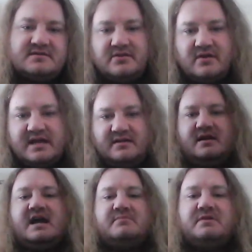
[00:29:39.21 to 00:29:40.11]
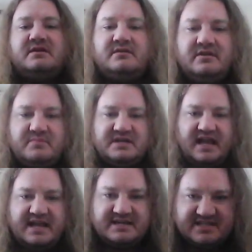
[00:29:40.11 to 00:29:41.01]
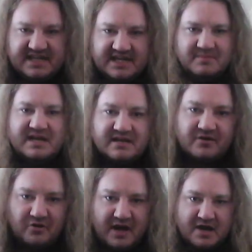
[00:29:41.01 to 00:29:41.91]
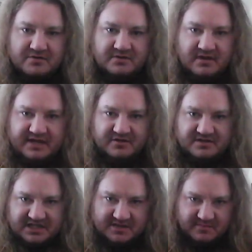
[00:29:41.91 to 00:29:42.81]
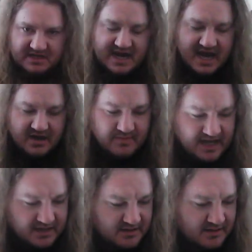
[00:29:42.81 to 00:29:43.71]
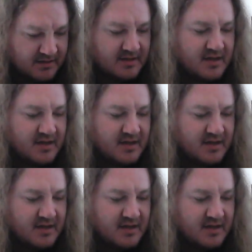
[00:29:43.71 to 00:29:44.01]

So like you'd be like seeing me in the crowd like you're seeing me now, man.